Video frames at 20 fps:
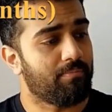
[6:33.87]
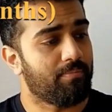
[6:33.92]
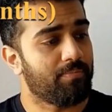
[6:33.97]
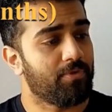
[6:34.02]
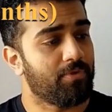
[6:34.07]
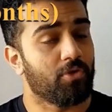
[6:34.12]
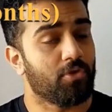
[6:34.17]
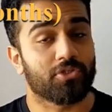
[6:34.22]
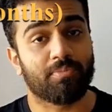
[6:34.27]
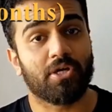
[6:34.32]

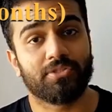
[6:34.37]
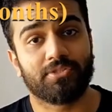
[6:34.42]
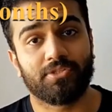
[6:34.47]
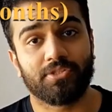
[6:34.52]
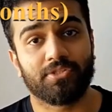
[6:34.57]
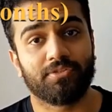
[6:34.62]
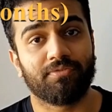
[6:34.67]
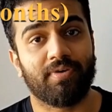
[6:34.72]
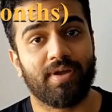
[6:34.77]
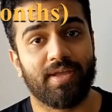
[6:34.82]
your
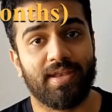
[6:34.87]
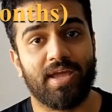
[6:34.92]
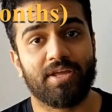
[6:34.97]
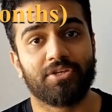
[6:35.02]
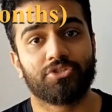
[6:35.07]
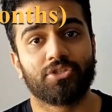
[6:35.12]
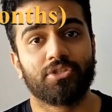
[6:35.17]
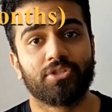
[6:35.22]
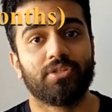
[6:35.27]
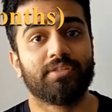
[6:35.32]
sponsor's
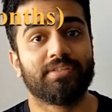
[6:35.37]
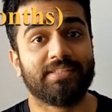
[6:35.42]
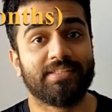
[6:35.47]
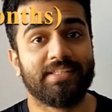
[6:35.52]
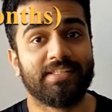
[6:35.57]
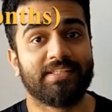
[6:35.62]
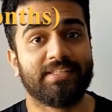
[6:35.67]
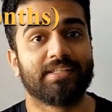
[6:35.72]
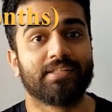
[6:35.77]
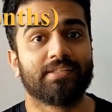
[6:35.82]
financial
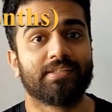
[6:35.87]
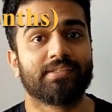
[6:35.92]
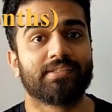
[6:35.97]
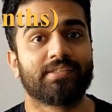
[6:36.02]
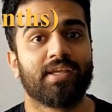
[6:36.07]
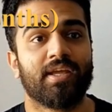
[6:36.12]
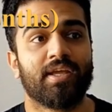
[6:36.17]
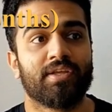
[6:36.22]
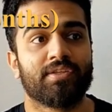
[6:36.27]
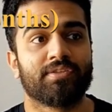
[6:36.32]
details.